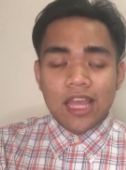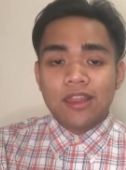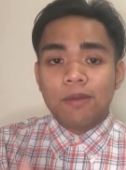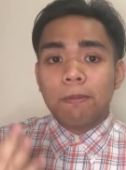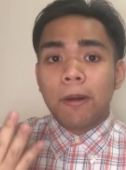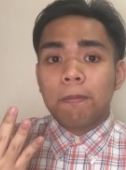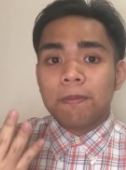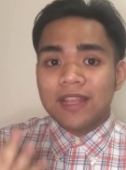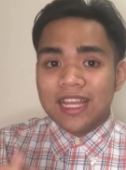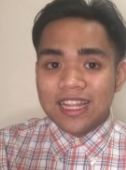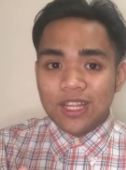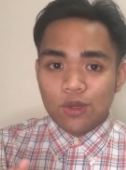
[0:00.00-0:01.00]
and the
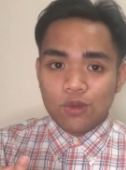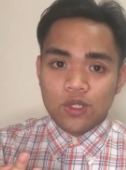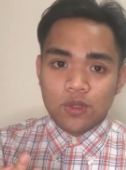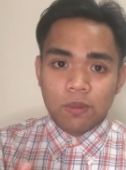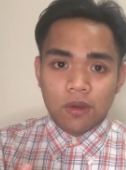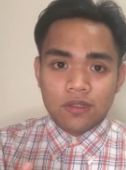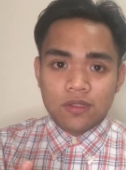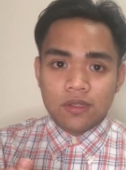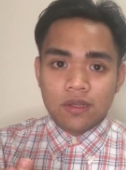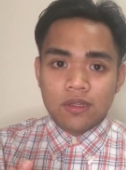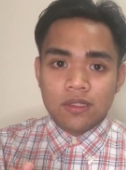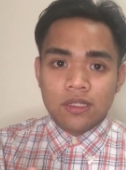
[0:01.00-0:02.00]
popliteus
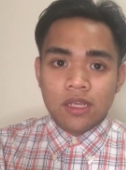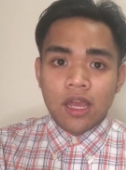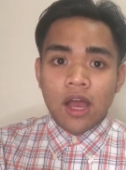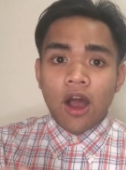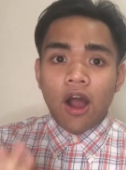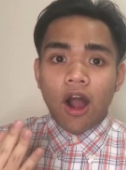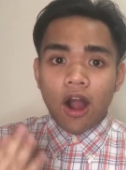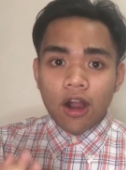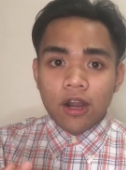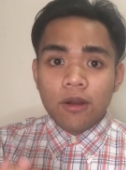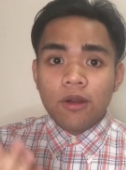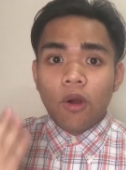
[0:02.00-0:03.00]
muscles
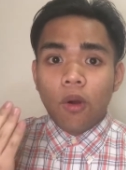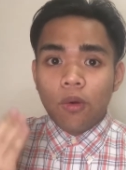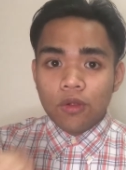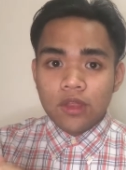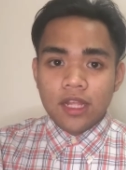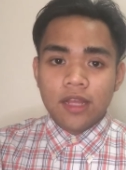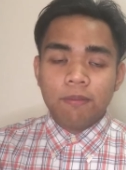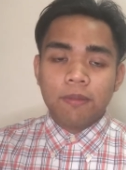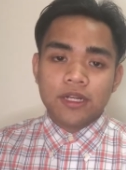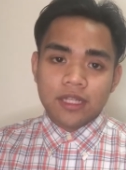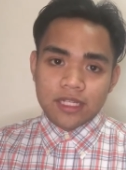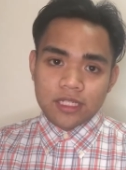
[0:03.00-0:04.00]
are only
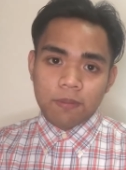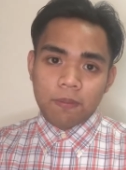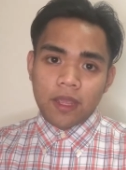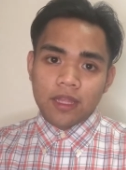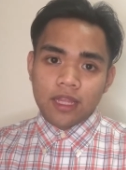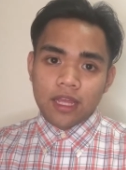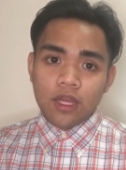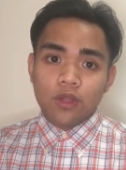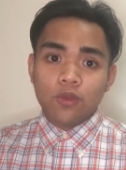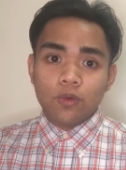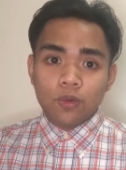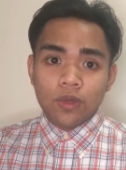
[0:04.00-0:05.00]
participating
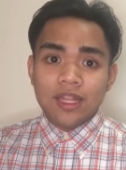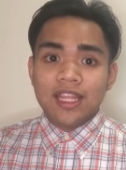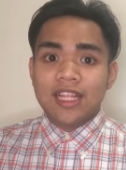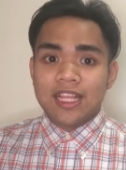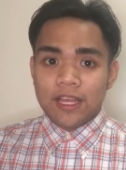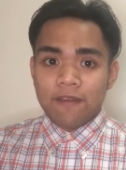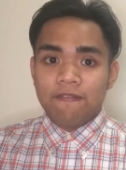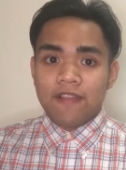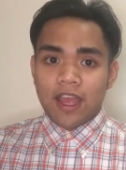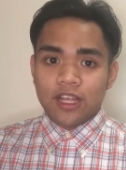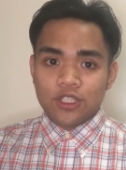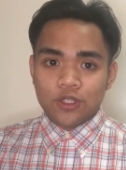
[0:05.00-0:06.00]
to the knee
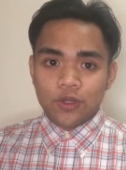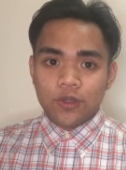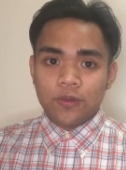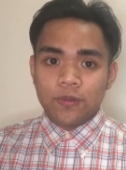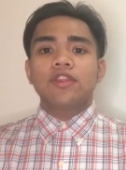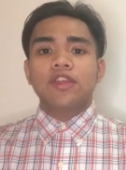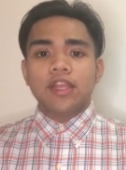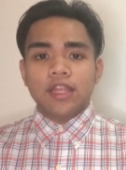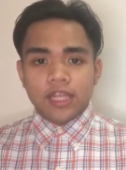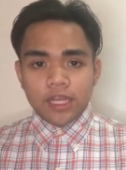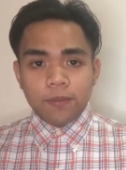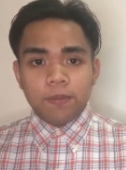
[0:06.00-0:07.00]
flexion. The
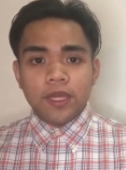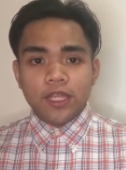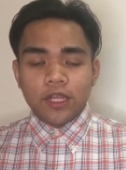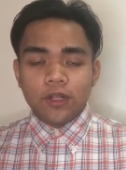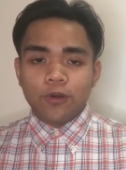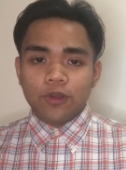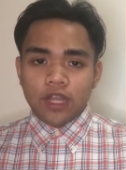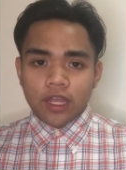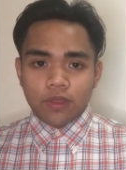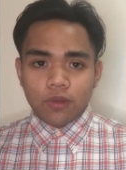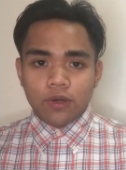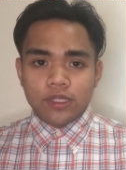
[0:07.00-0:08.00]
knee medial
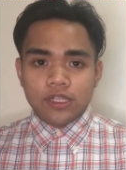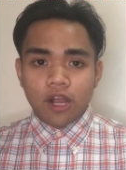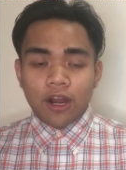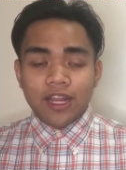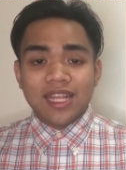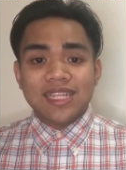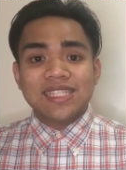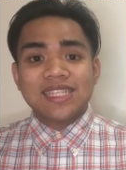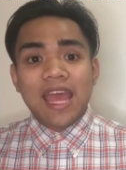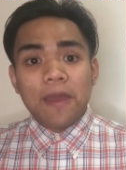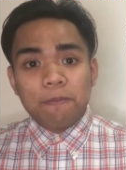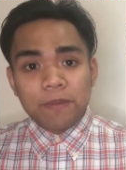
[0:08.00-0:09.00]
rotators are the
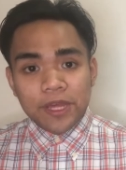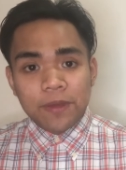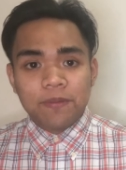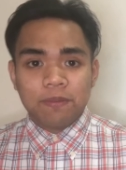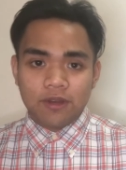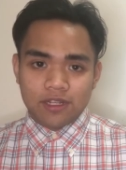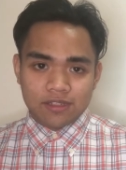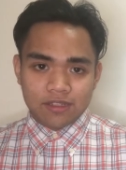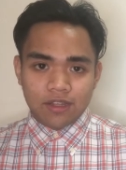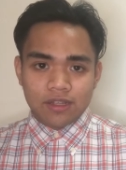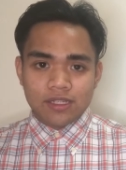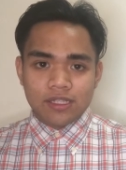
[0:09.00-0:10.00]

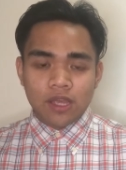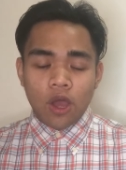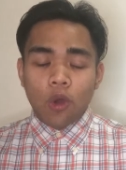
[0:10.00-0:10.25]
semi-muscles,